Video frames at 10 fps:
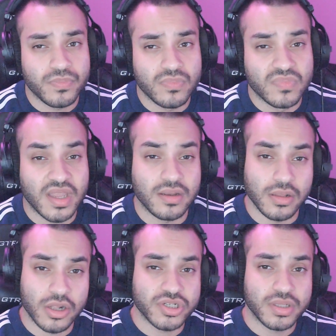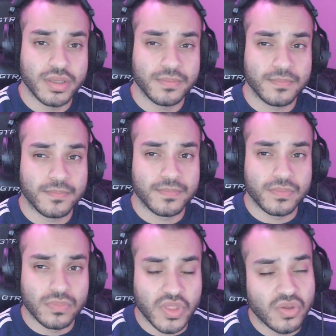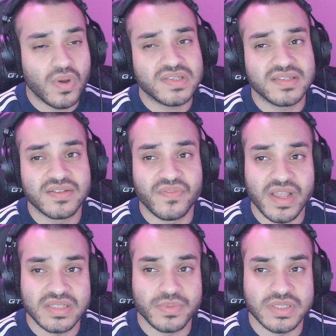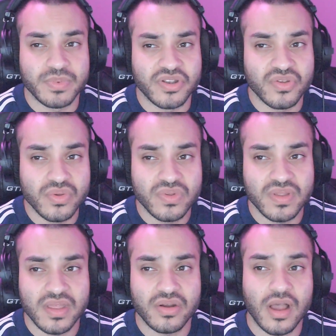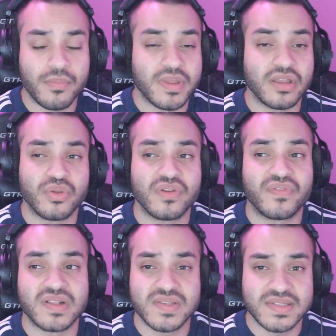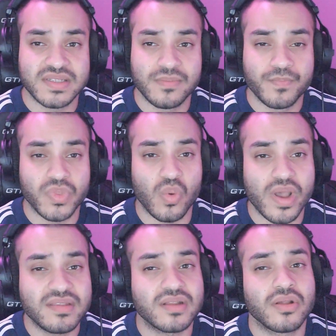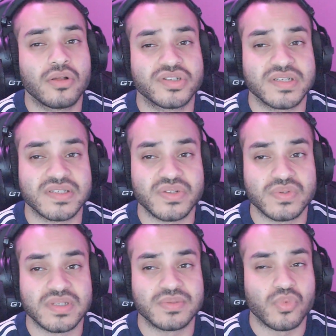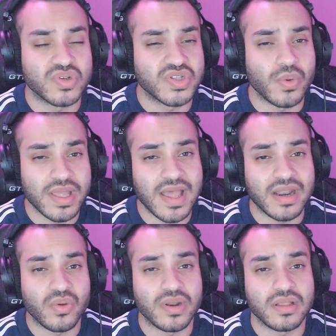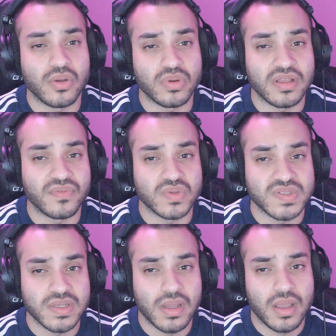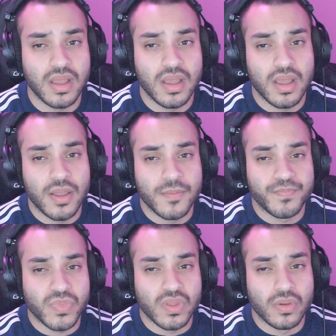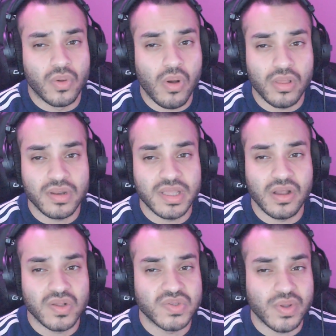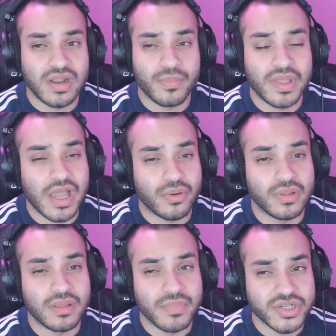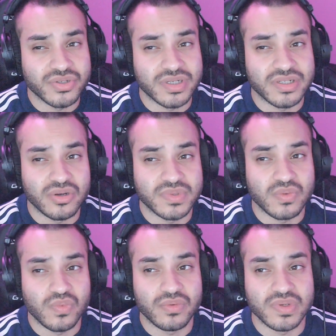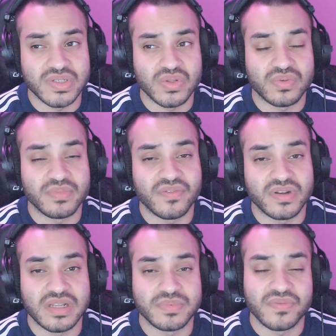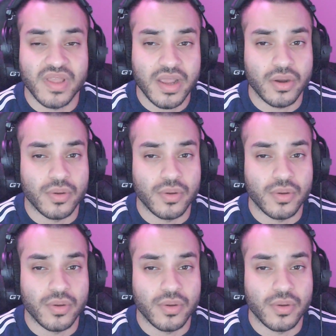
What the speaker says: Technologically, the US has advancements, but due to there not being a unified system, the way technology is used is more so inadequate at lower levels. Quality also cannot be accurately measured in terms of what results from different types of care.